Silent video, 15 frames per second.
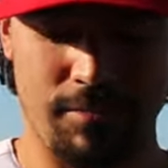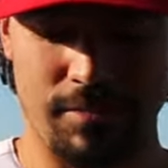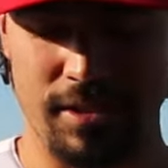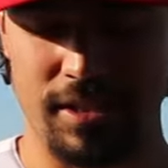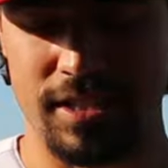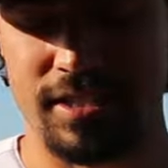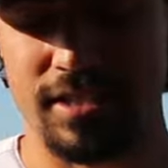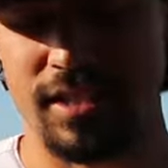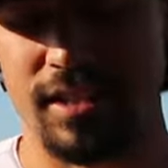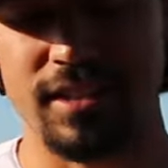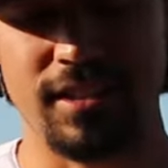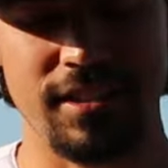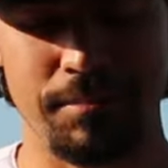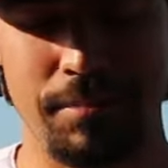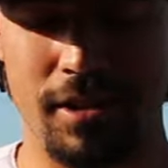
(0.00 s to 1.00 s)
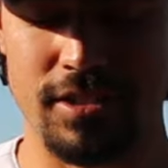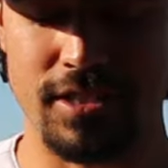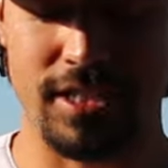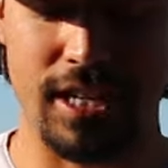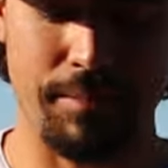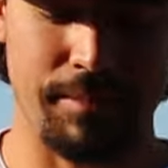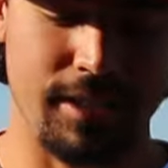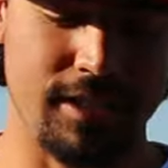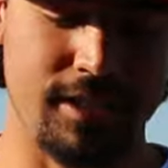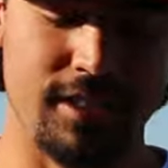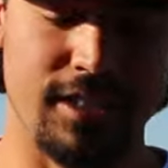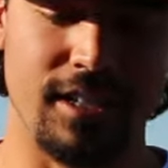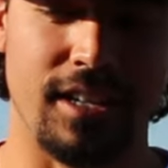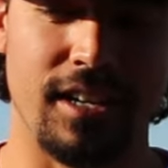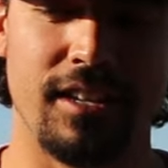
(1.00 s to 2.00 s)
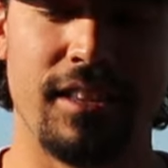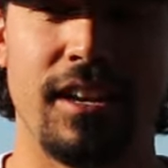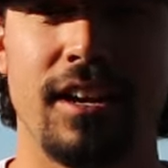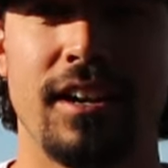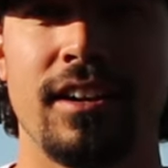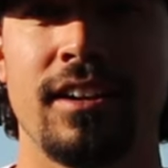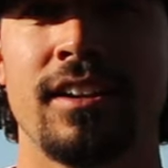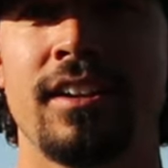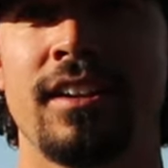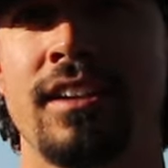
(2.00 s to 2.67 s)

it was. yeah, I web. The ball just kept getting stuck in there,